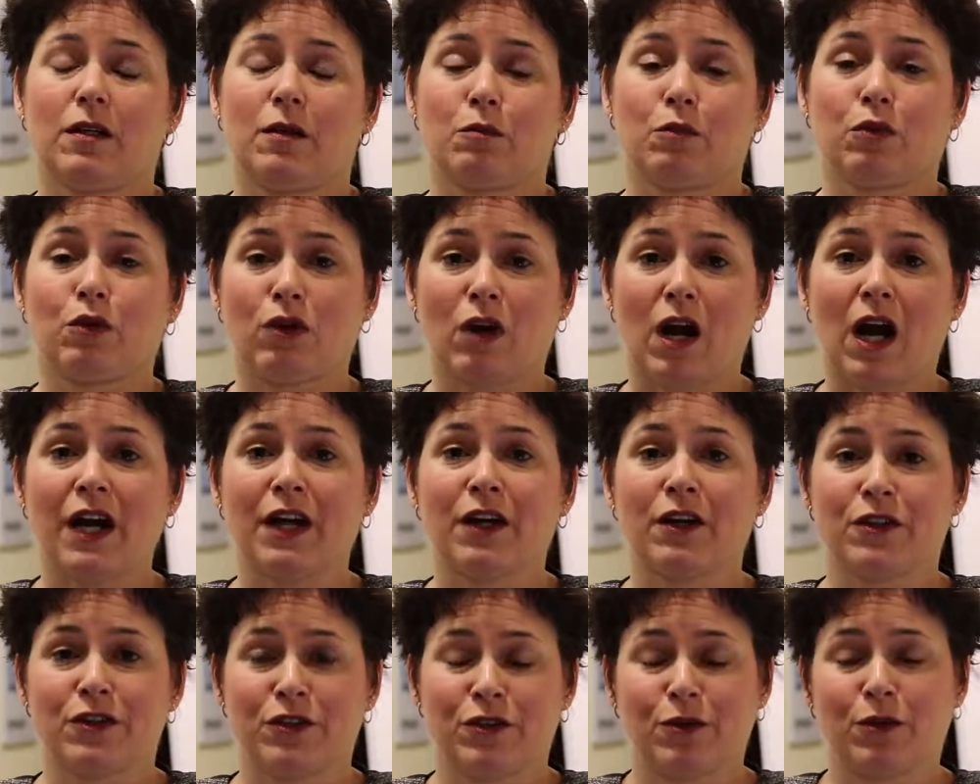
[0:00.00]

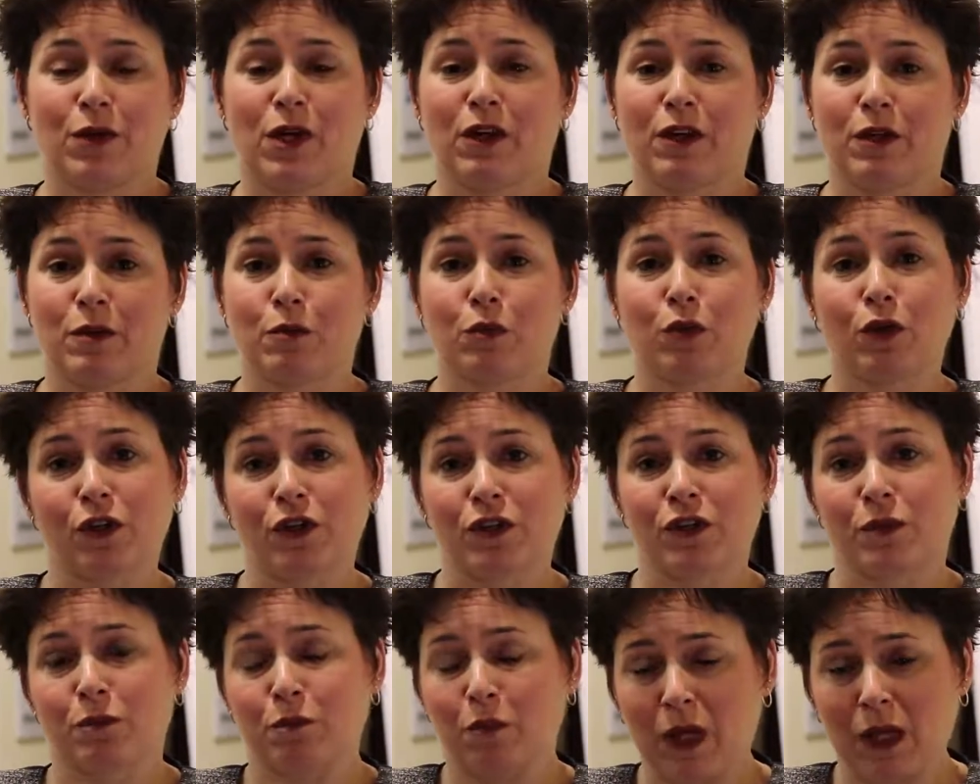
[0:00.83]
prior to our
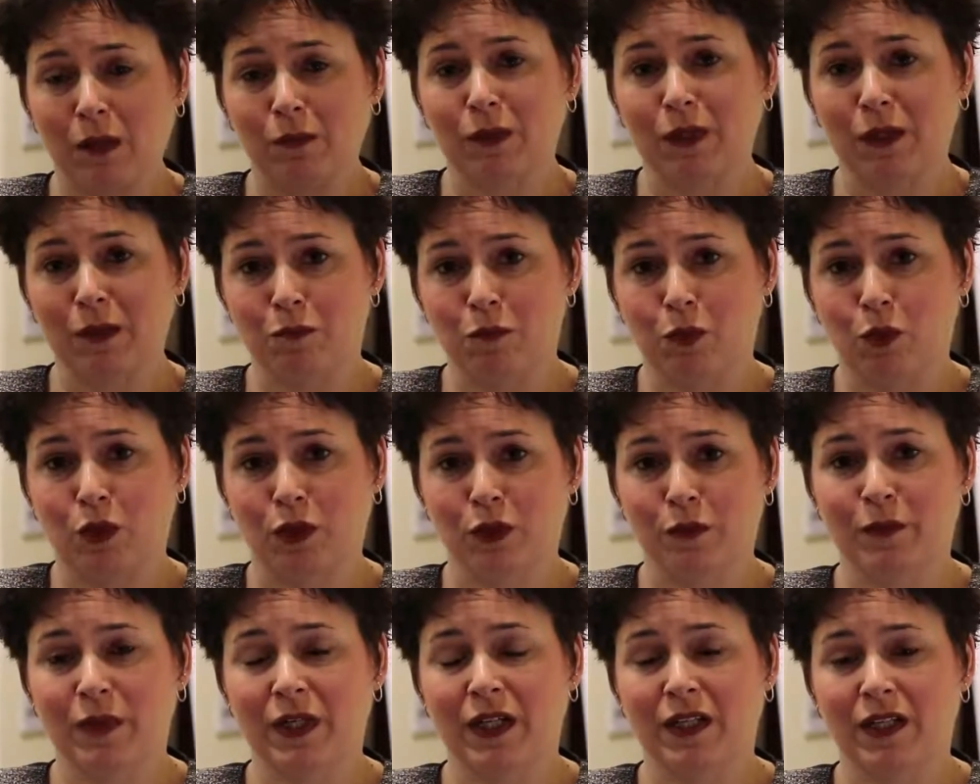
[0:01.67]
in-person public
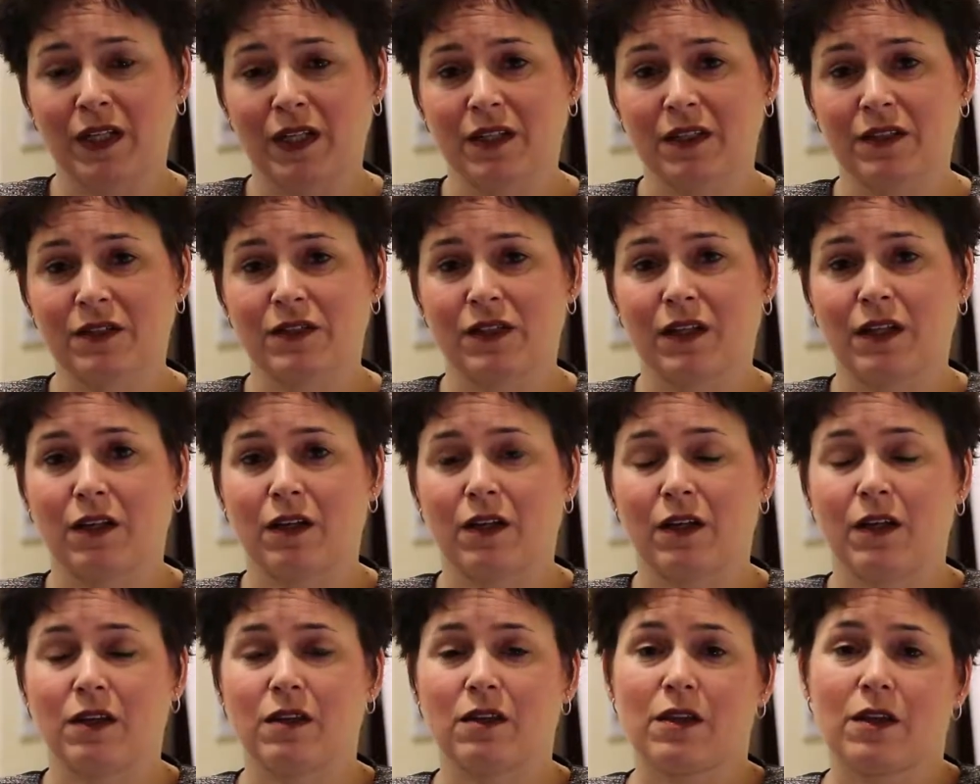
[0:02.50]
board meetings,
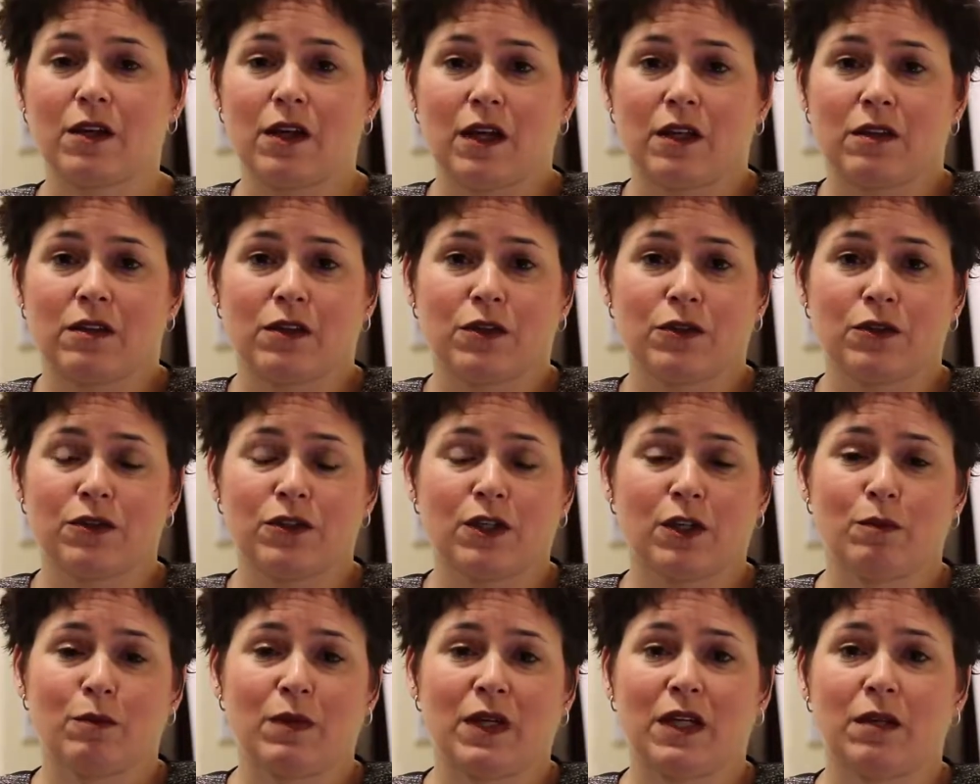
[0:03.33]
and those
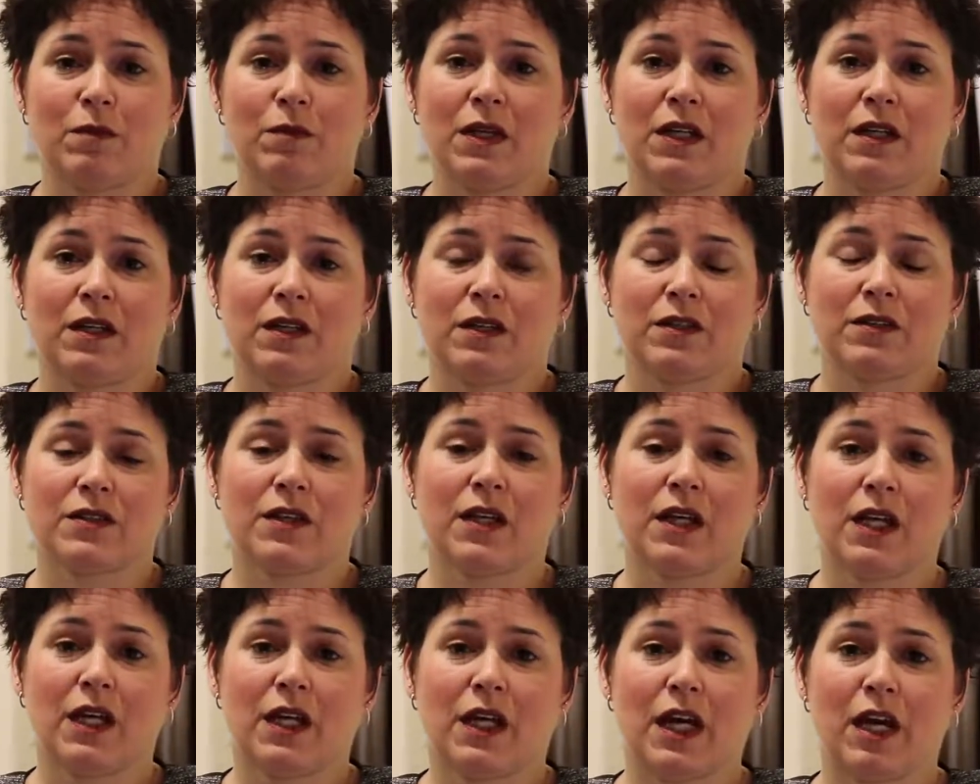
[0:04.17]
committee meetings
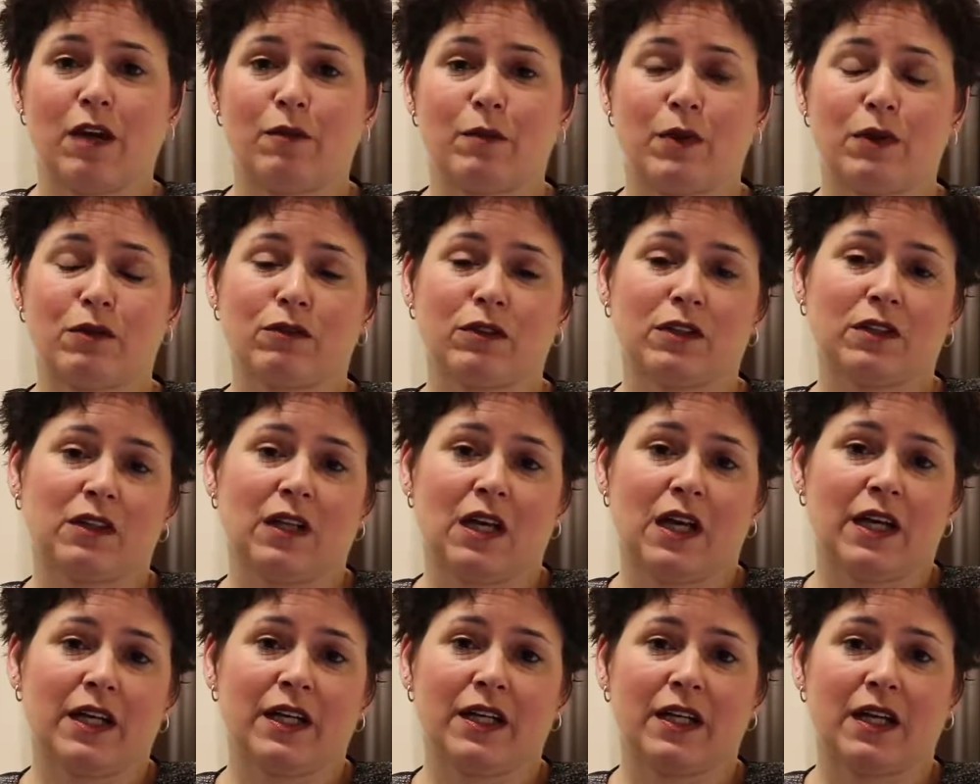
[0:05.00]
have been
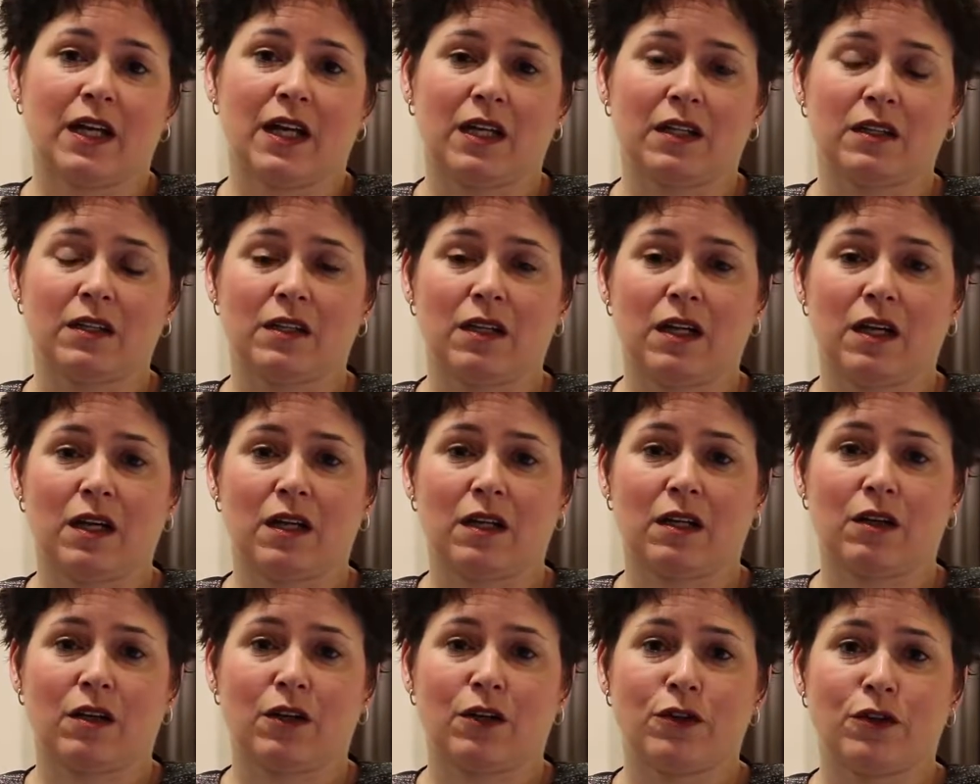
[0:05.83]
relying on
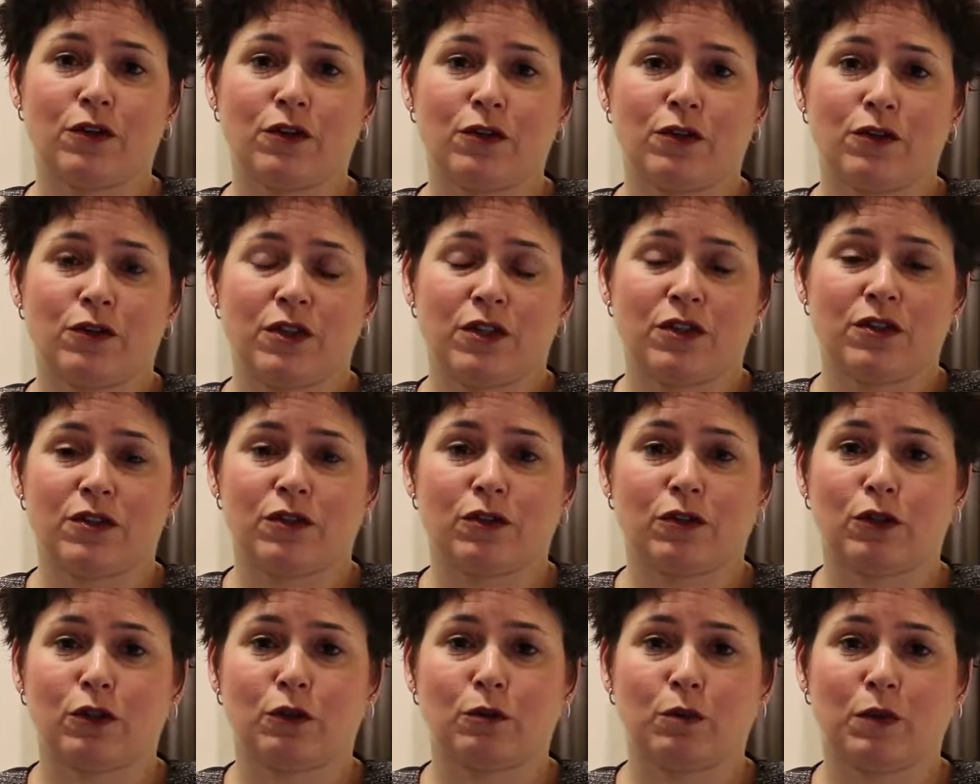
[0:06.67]
our new
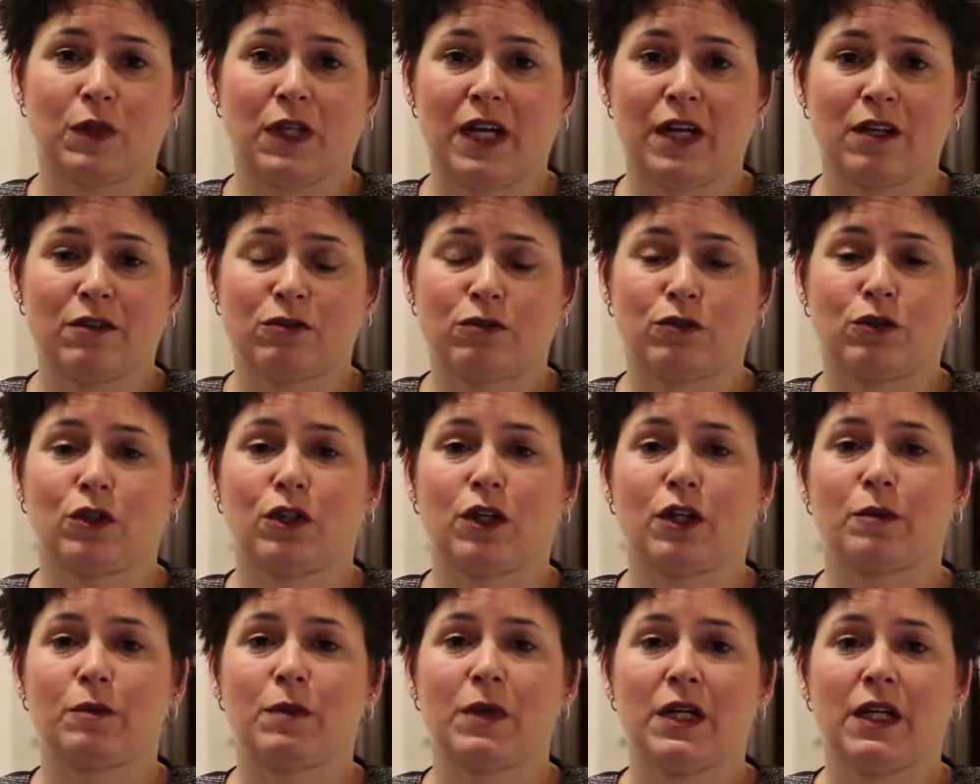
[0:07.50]
digital
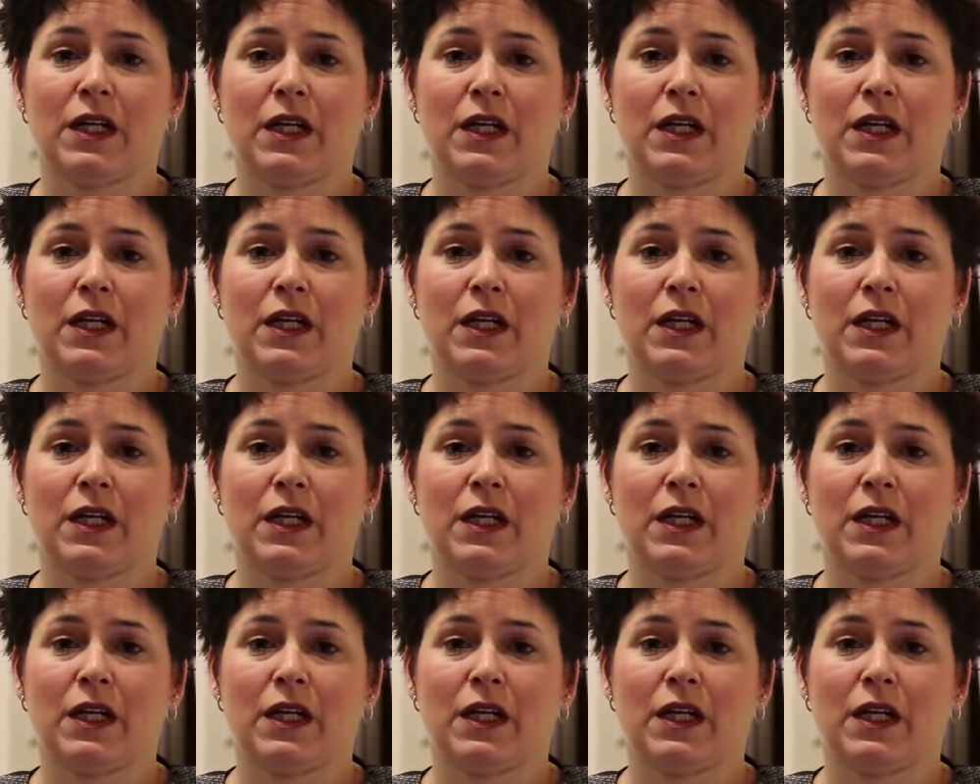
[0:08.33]
platform